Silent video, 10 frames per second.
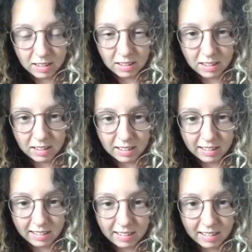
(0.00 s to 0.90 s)

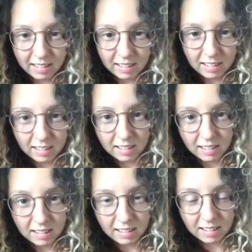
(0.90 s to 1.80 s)

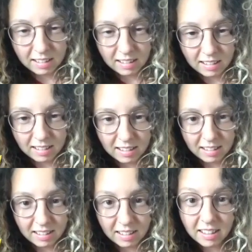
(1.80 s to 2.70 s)

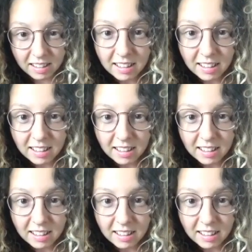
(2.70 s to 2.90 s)
(silent)